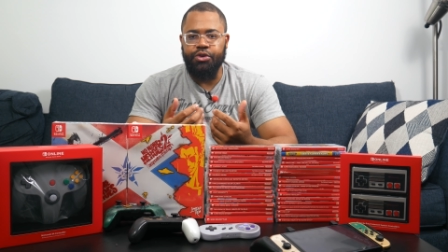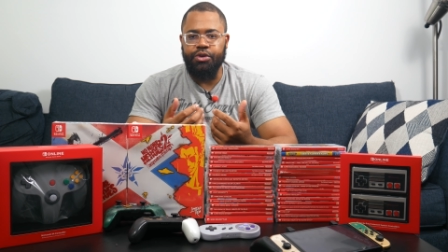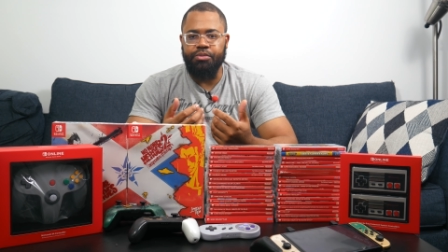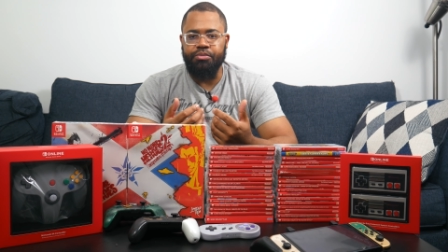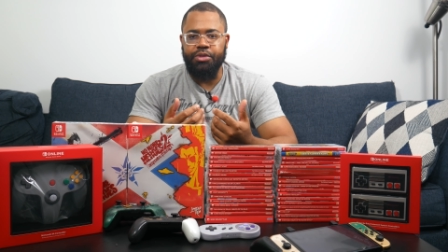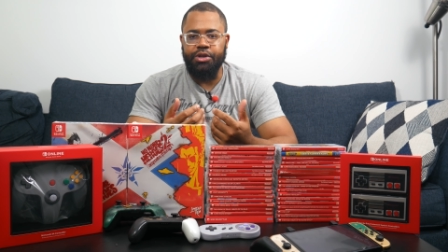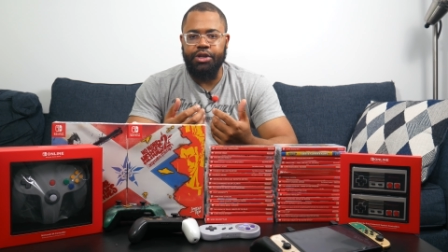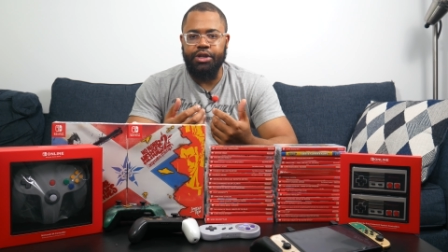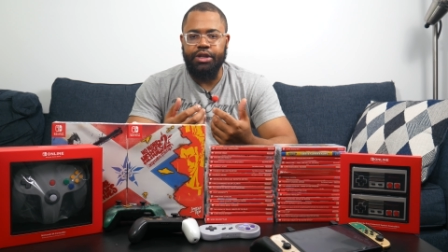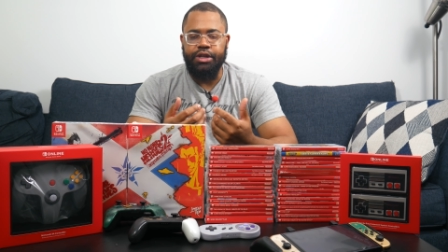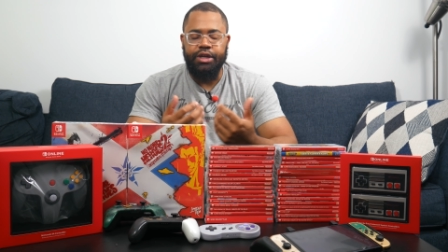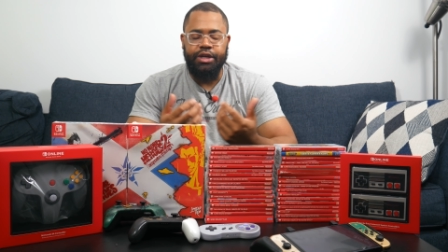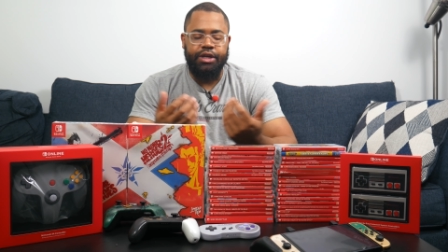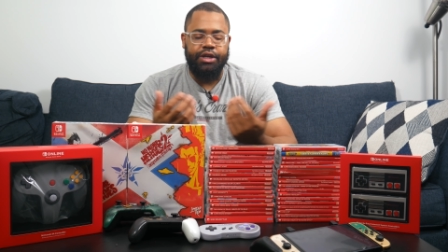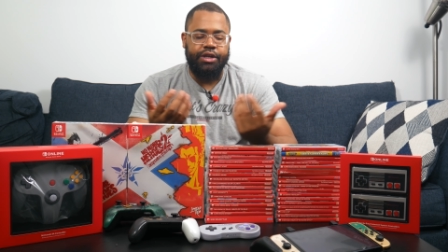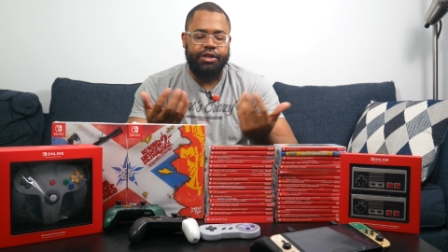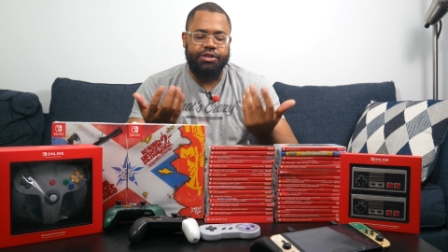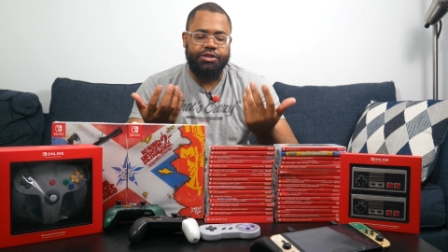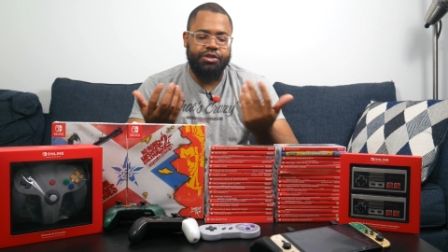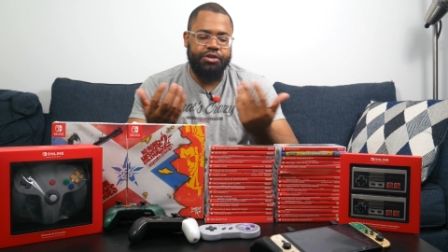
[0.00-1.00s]
but
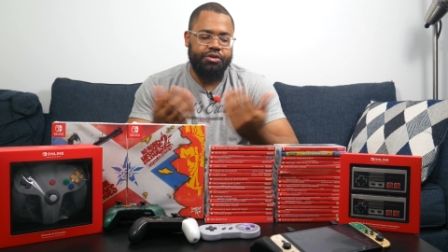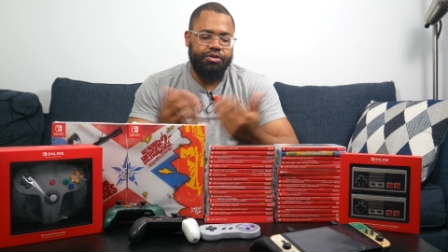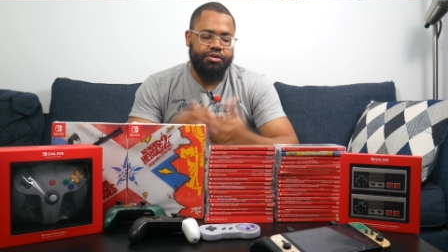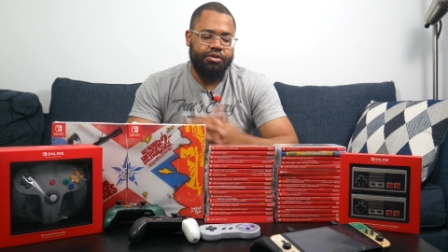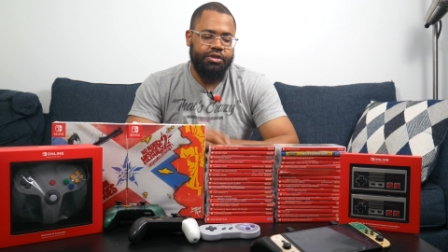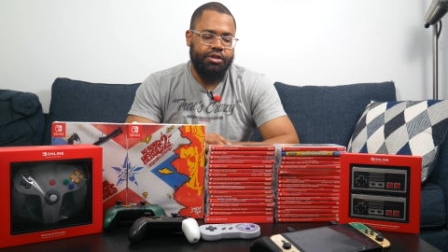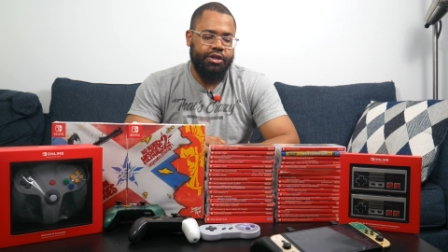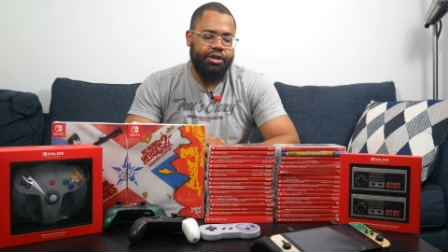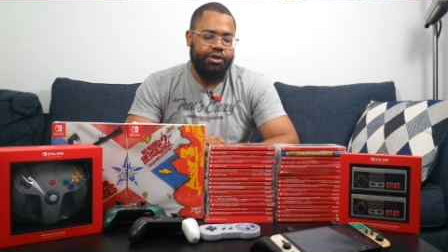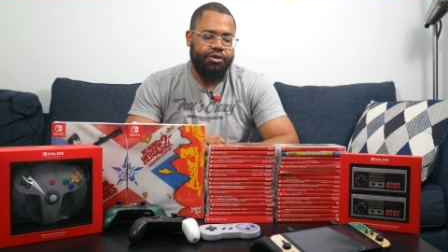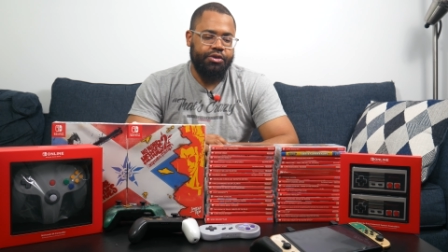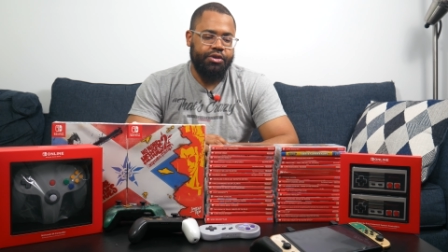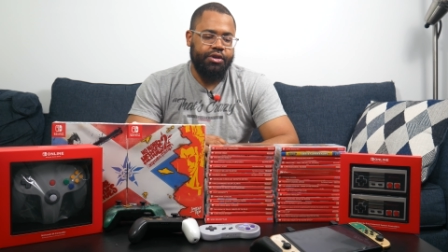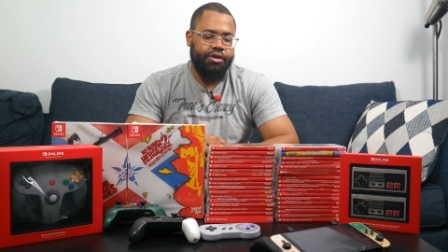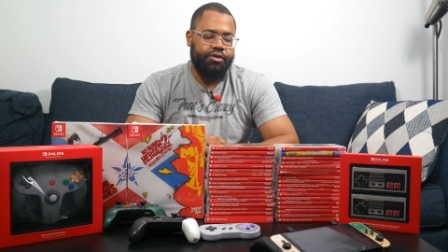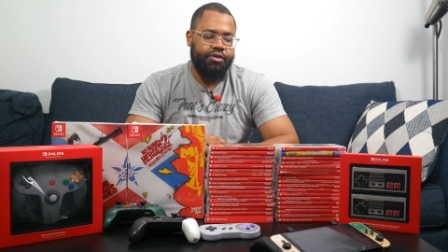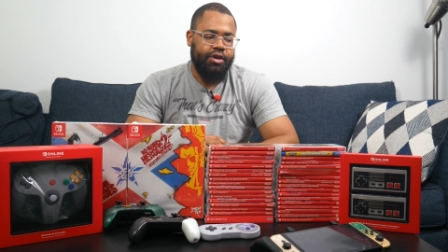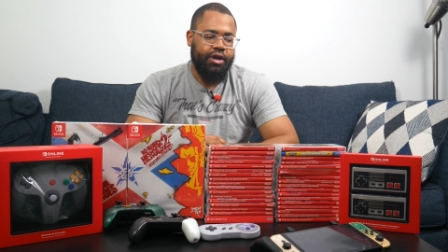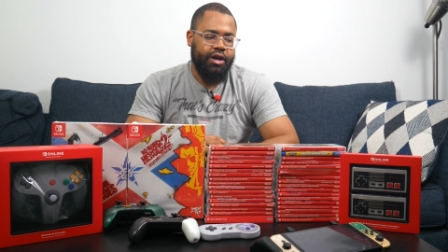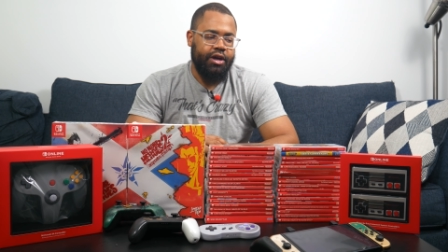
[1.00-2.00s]
it's still, you know, good
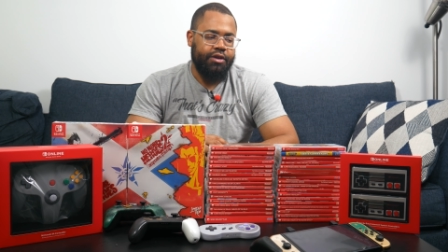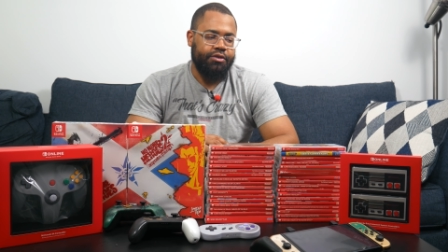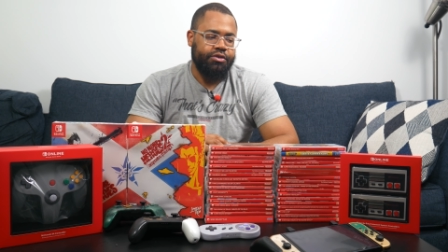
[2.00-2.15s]
to have.